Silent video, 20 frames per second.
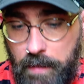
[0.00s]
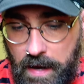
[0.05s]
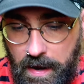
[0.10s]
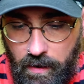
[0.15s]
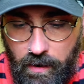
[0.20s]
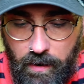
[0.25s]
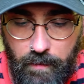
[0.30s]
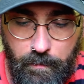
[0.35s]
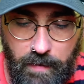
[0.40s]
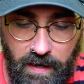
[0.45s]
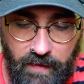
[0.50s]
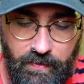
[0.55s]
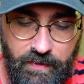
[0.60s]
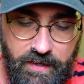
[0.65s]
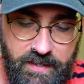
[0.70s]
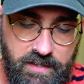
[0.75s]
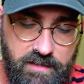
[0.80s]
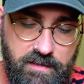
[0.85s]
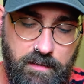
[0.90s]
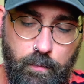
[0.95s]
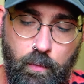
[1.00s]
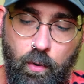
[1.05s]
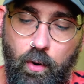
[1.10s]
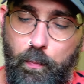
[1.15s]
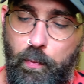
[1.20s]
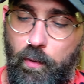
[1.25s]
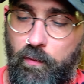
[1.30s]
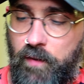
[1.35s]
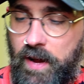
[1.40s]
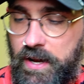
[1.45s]
better. But this is a more
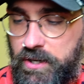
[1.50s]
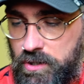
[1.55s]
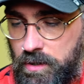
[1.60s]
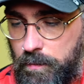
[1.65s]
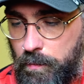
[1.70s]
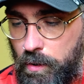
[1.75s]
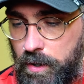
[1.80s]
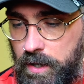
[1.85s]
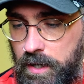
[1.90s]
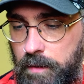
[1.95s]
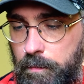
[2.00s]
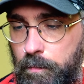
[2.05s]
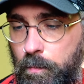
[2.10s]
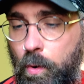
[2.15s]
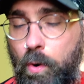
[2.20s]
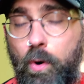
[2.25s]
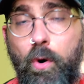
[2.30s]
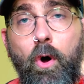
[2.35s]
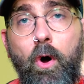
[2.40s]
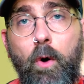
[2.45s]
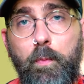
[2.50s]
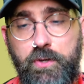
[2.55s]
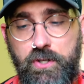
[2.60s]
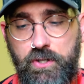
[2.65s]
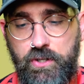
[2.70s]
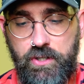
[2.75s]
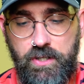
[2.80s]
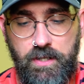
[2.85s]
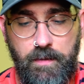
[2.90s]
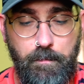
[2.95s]
professional body, more
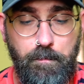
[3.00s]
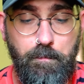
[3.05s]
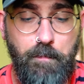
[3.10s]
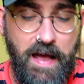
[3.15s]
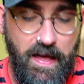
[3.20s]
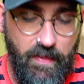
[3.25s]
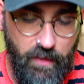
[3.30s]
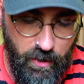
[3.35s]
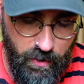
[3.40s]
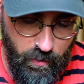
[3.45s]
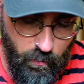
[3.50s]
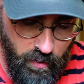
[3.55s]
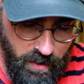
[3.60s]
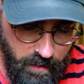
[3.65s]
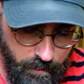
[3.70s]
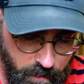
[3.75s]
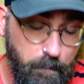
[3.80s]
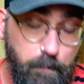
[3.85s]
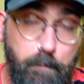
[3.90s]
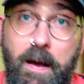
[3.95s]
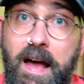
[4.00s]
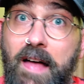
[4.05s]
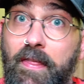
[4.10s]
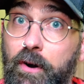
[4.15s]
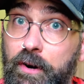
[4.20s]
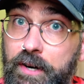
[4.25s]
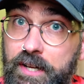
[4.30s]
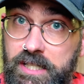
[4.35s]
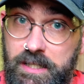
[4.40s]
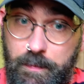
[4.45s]
options, better grip,
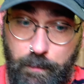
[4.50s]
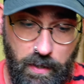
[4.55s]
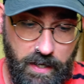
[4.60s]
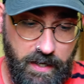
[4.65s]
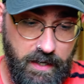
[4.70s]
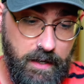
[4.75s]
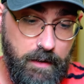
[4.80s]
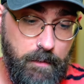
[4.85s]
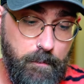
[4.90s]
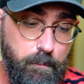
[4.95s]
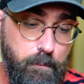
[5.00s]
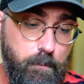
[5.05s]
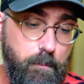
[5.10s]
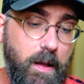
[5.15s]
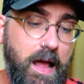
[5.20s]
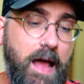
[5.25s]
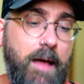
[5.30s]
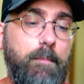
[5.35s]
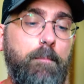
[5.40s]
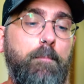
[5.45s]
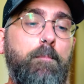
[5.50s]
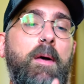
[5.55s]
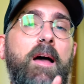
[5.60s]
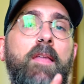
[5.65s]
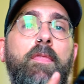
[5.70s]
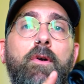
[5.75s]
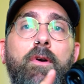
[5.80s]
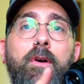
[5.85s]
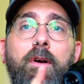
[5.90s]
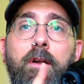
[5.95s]
better display, and
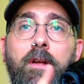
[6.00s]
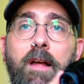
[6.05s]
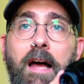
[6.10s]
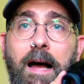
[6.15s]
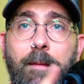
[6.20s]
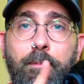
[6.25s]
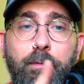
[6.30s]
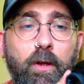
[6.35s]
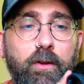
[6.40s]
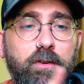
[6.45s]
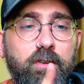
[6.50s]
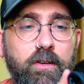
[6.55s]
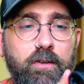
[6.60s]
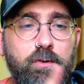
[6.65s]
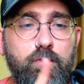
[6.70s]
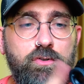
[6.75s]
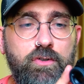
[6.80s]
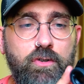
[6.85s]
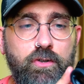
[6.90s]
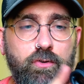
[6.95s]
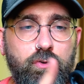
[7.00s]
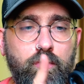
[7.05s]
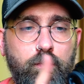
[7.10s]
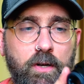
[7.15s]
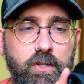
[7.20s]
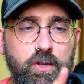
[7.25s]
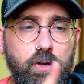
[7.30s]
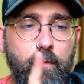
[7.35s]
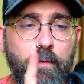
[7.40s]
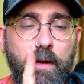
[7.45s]
better. I'm not a user too
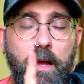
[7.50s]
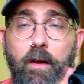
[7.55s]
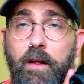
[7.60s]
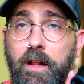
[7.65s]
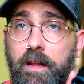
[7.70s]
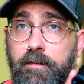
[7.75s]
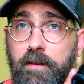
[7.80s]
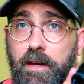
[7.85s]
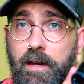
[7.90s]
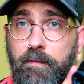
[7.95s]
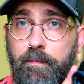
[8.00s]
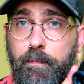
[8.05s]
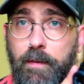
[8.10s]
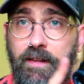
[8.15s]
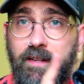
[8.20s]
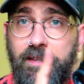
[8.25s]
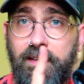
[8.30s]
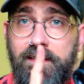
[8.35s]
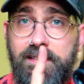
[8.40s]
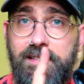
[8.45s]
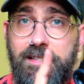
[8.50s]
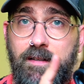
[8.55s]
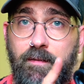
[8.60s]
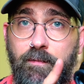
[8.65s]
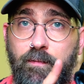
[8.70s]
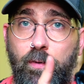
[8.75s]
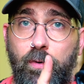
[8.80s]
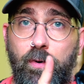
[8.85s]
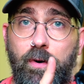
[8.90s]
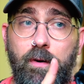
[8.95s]
much of LVF, but this
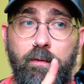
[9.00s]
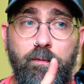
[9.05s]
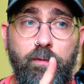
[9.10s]
for